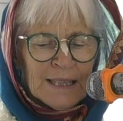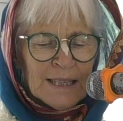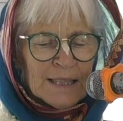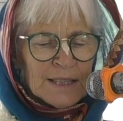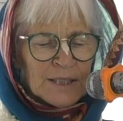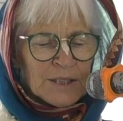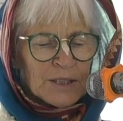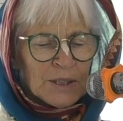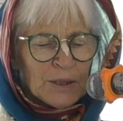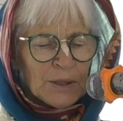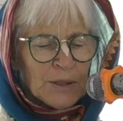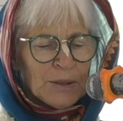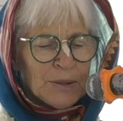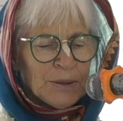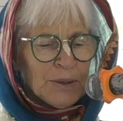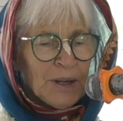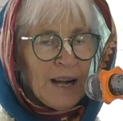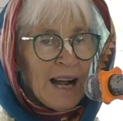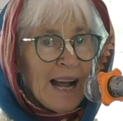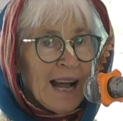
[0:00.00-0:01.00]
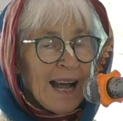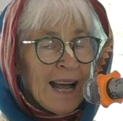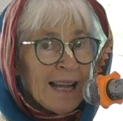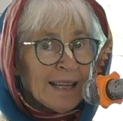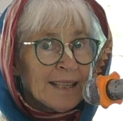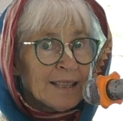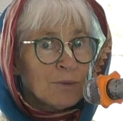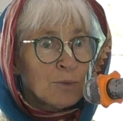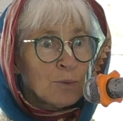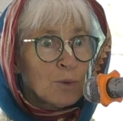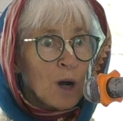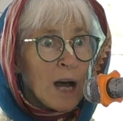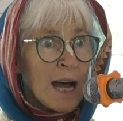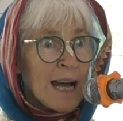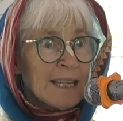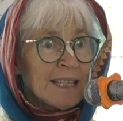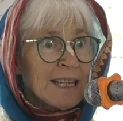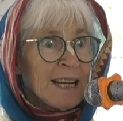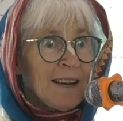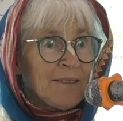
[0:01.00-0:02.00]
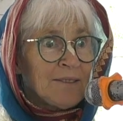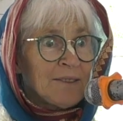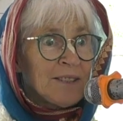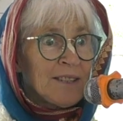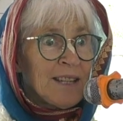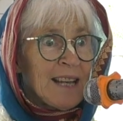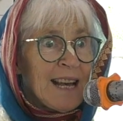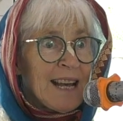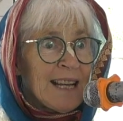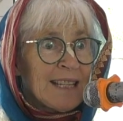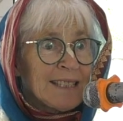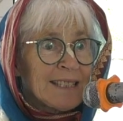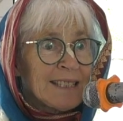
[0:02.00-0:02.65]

So, and right after that,